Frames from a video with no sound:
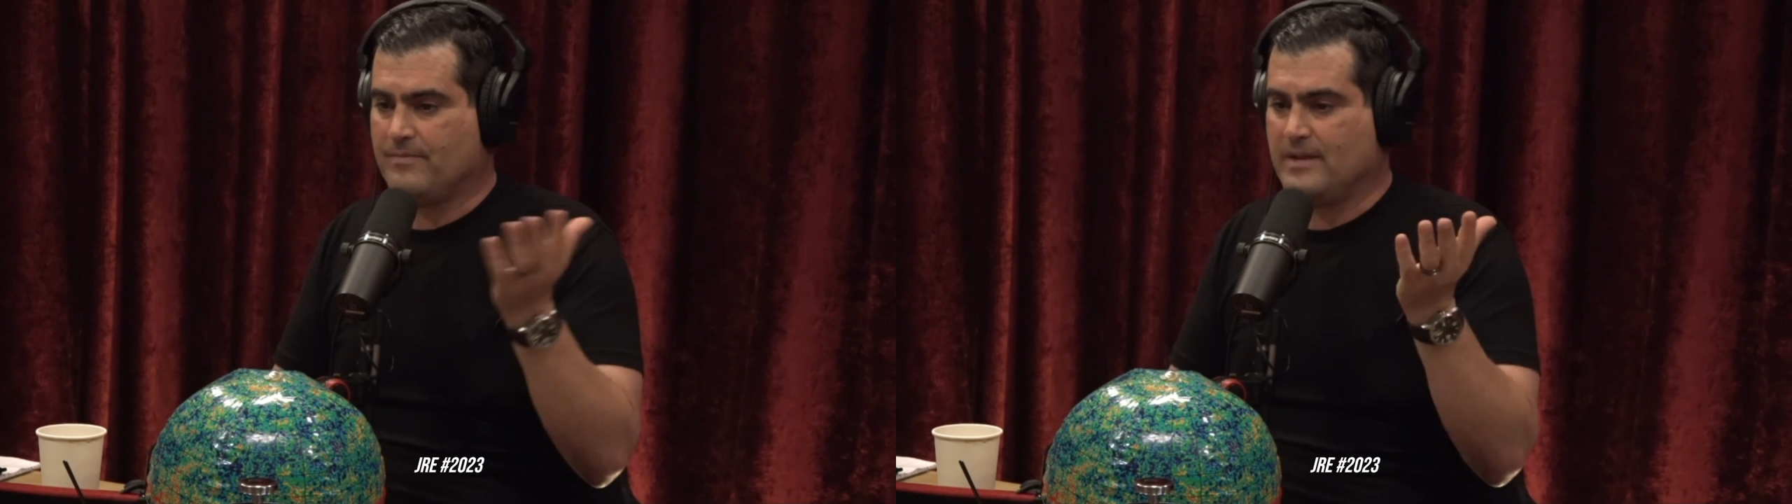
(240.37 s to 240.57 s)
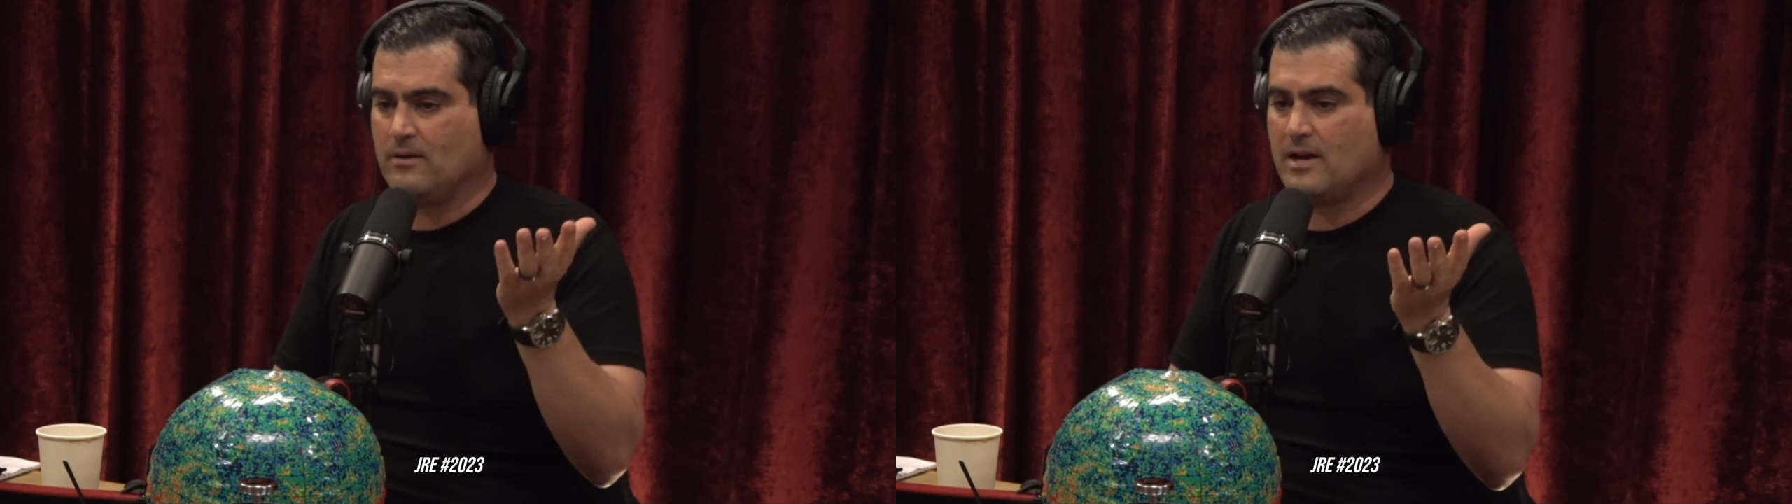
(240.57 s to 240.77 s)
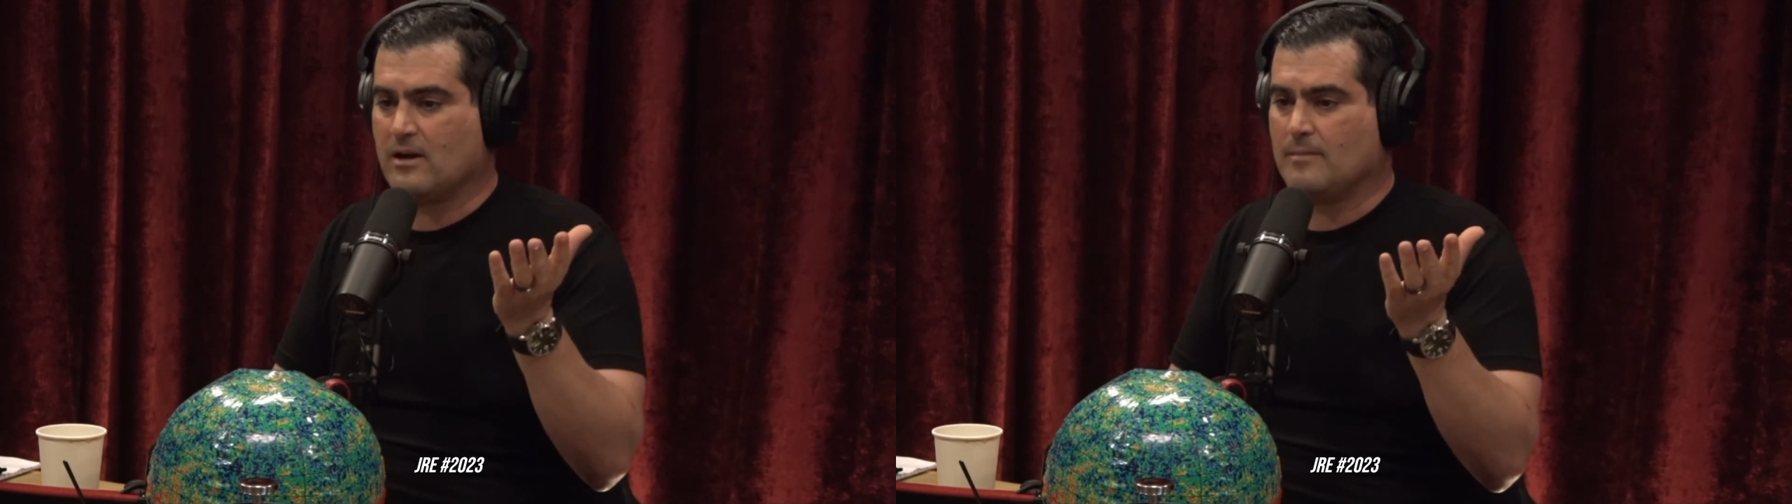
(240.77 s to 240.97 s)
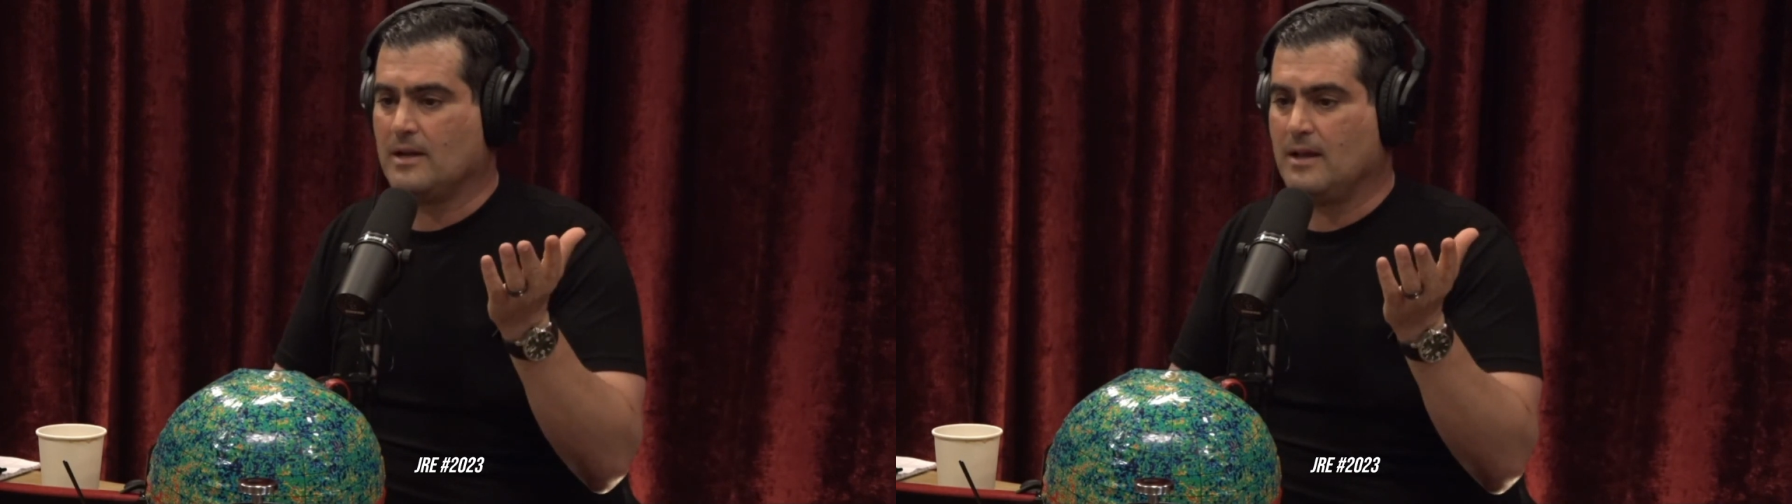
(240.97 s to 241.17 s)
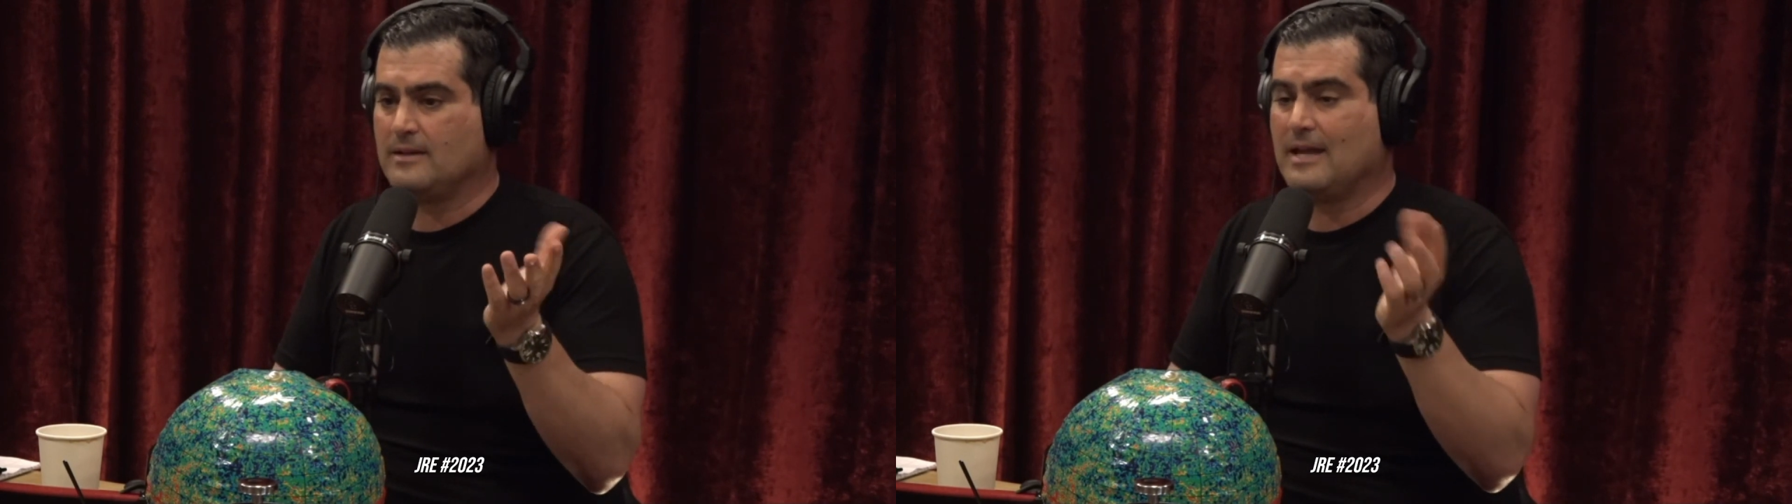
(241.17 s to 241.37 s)
don't care about
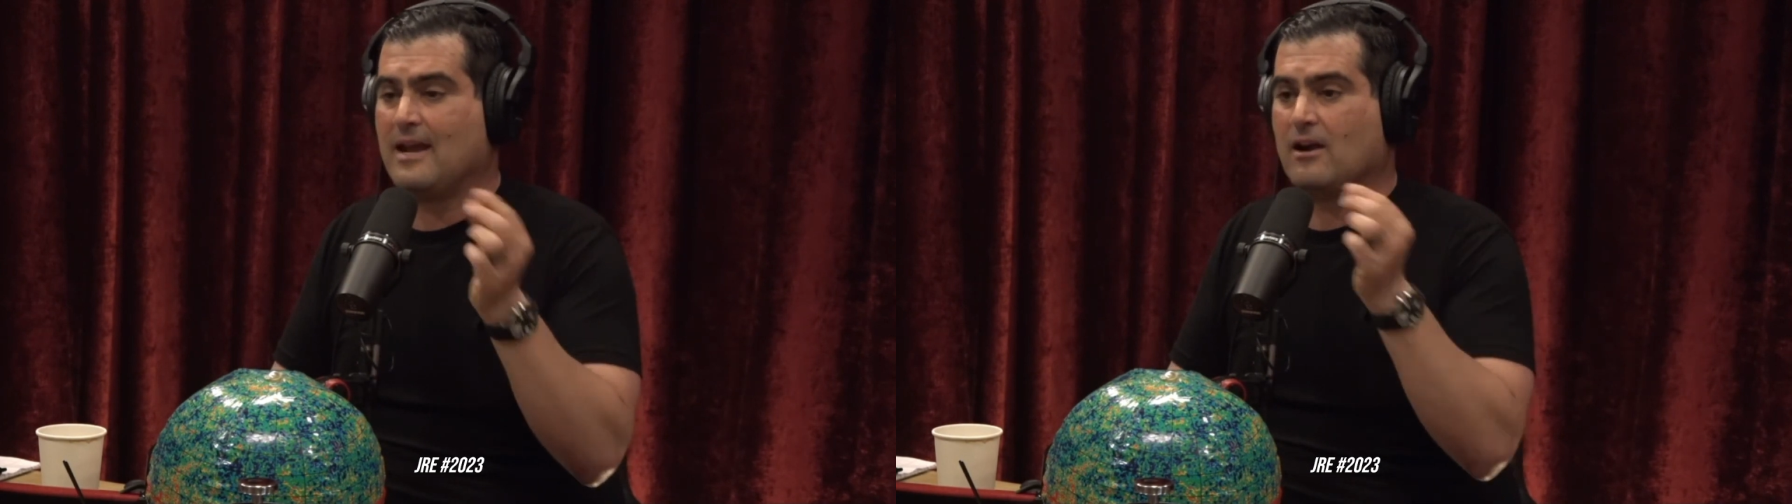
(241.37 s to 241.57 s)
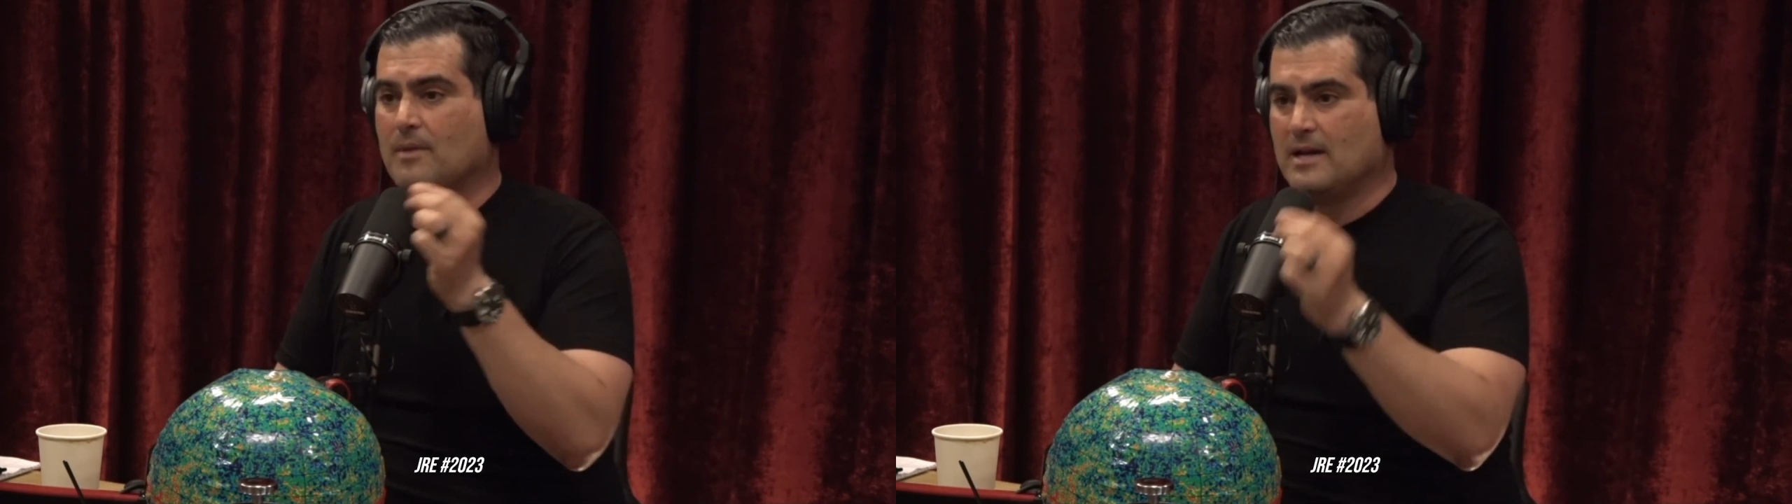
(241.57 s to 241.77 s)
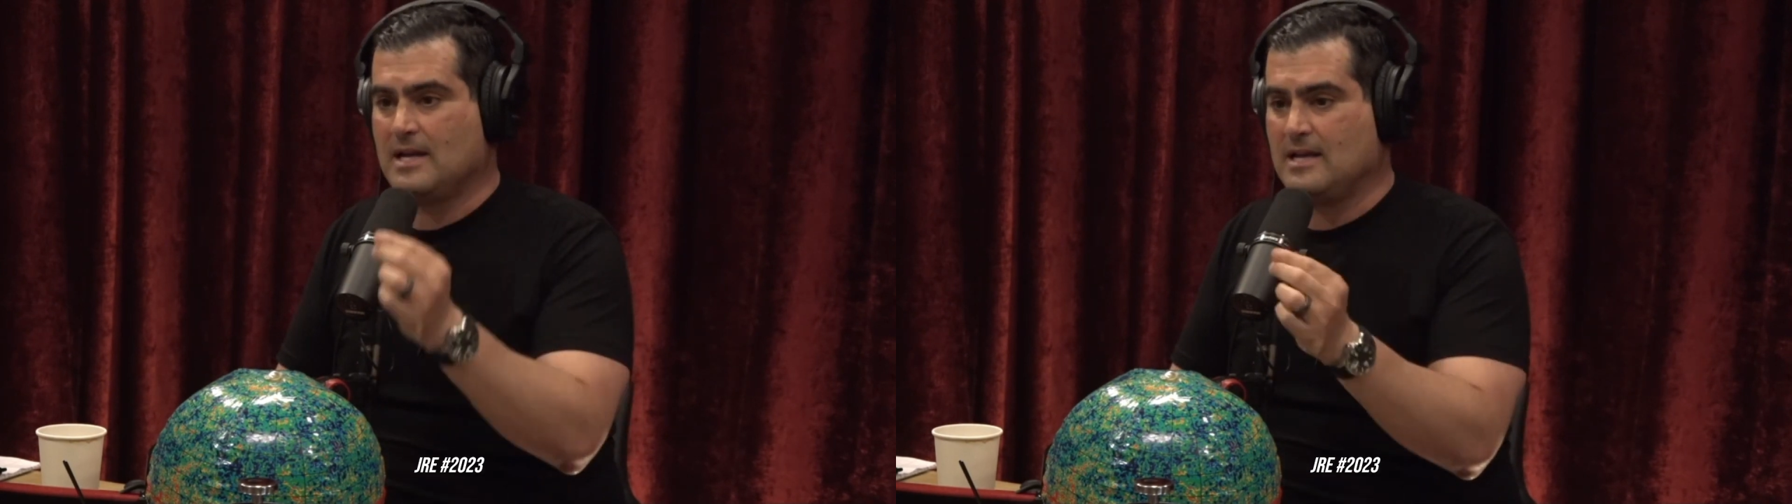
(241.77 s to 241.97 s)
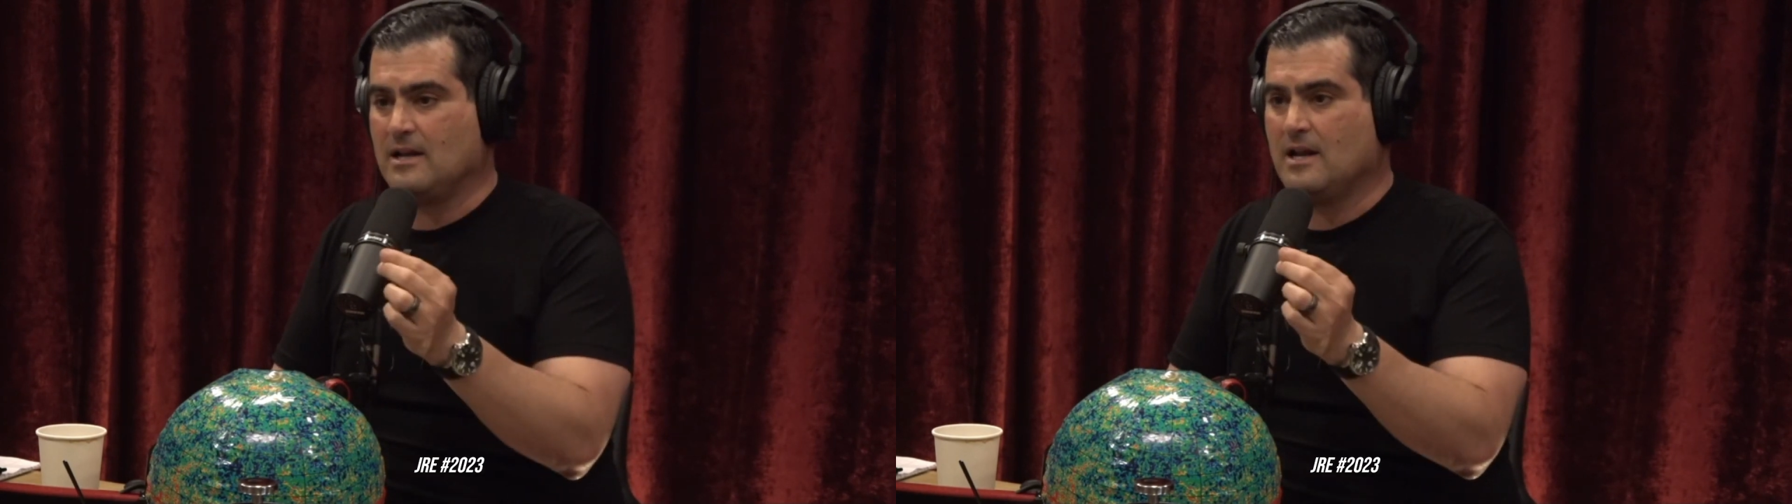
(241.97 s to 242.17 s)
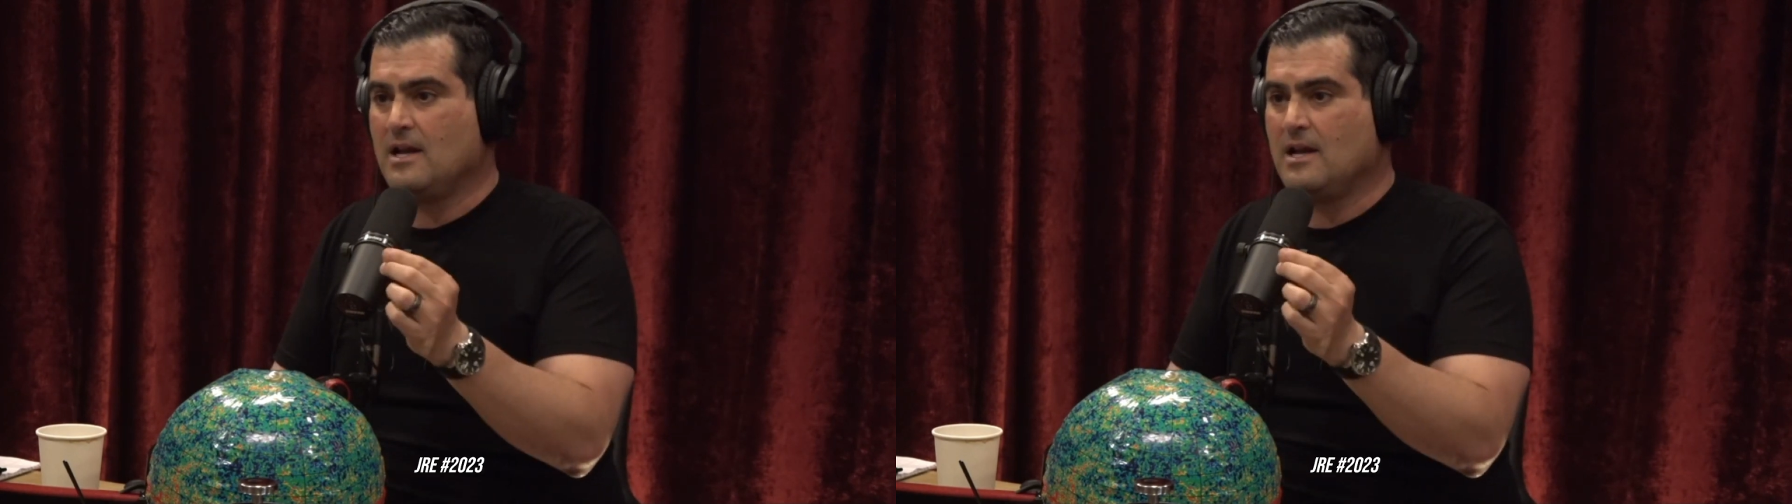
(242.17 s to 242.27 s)
light. They care about heat.